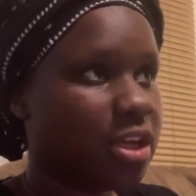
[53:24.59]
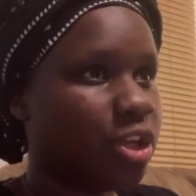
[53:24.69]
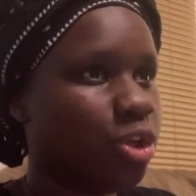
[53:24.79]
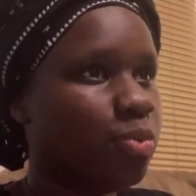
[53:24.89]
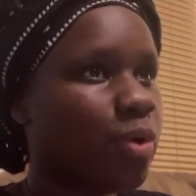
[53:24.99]

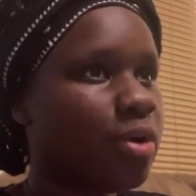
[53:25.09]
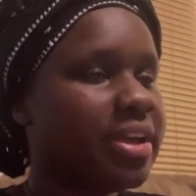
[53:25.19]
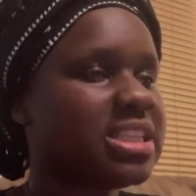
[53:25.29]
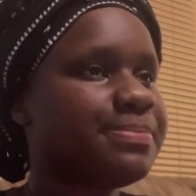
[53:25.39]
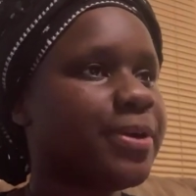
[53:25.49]
you won't
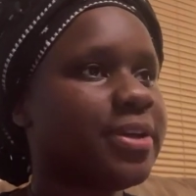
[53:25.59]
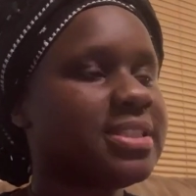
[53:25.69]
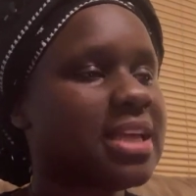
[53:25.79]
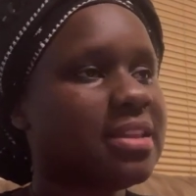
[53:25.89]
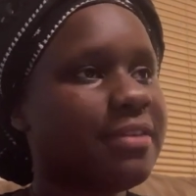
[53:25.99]
experience
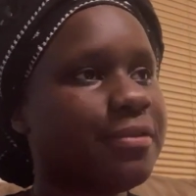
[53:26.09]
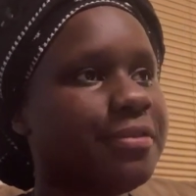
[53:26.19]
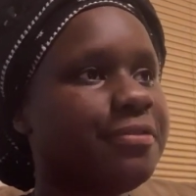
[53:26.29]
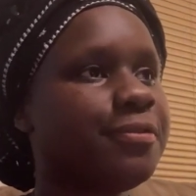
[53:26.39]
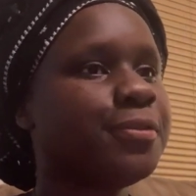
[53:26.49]
that level of
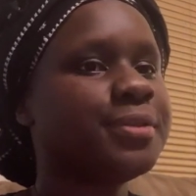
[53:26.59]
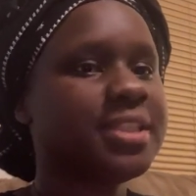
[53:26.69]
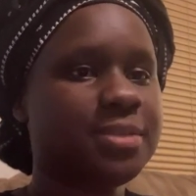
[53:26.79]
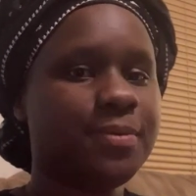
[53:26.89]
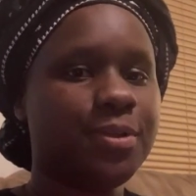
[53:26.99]

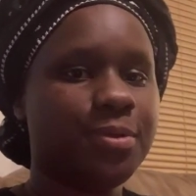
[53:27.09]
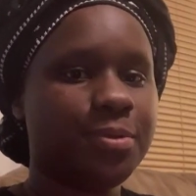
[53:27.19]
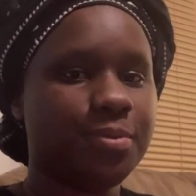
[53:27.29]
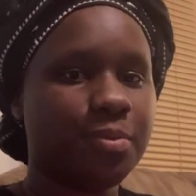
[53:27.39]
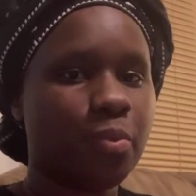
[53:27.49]
fullness when you
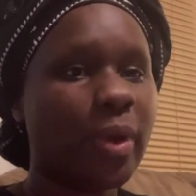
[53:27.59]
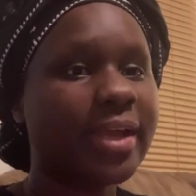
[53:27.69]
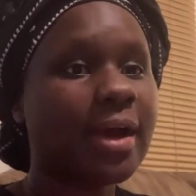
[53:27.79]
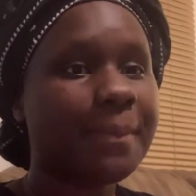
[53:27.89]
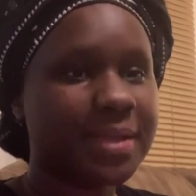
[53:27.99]
wake
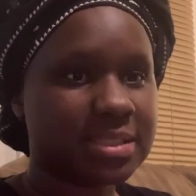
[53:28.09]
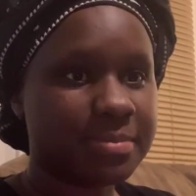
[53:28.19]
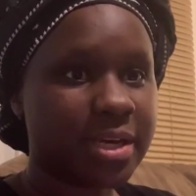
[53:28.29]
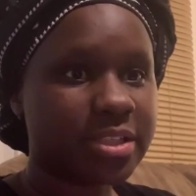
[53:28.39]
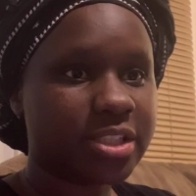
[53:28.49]
up as
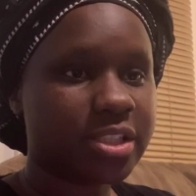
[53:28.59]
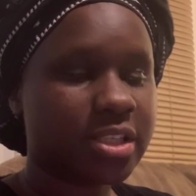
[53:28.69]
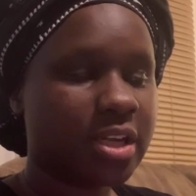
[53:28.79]
much.